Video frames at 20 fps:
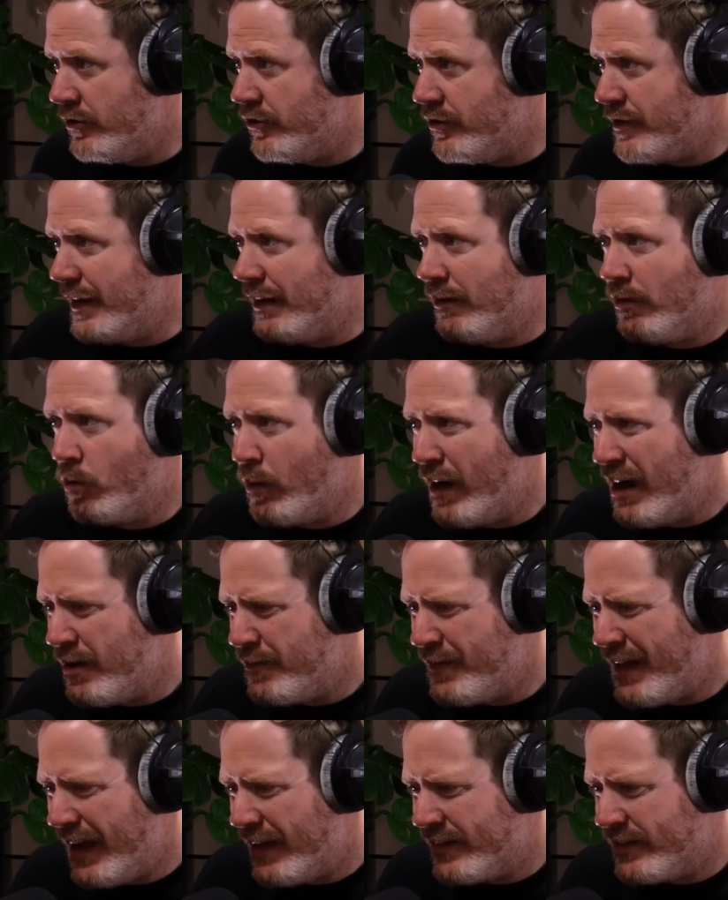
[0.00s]
Do you think they're aware
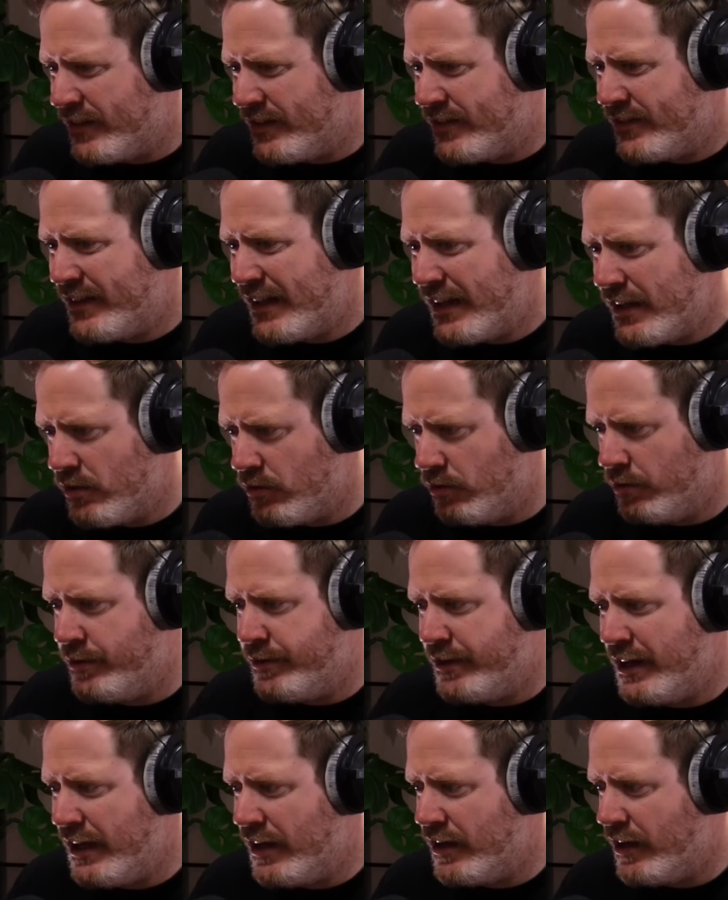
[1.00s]
of that as a single
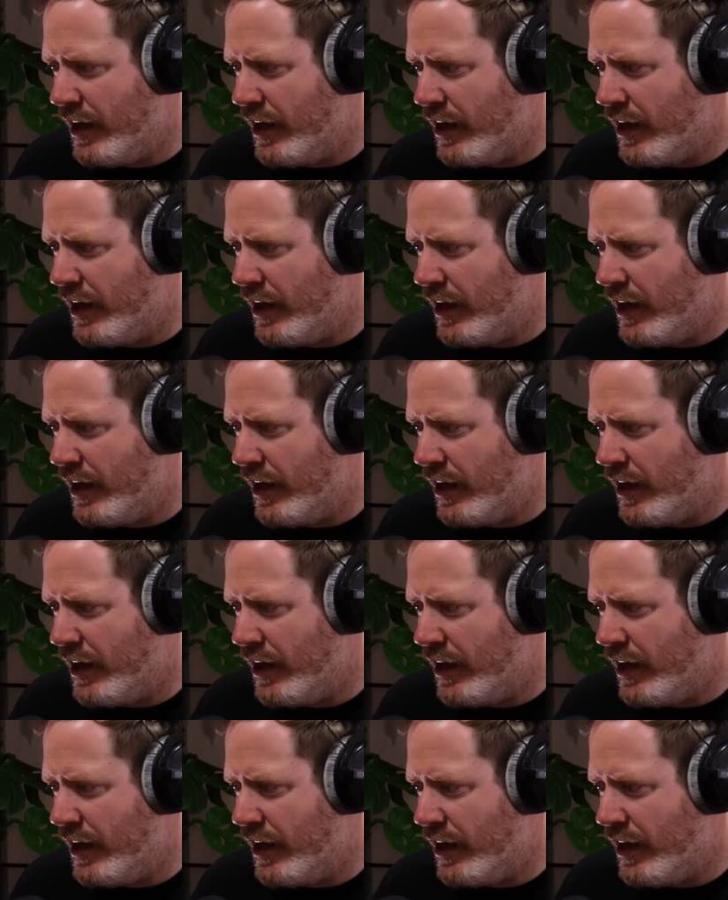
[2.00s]
thing,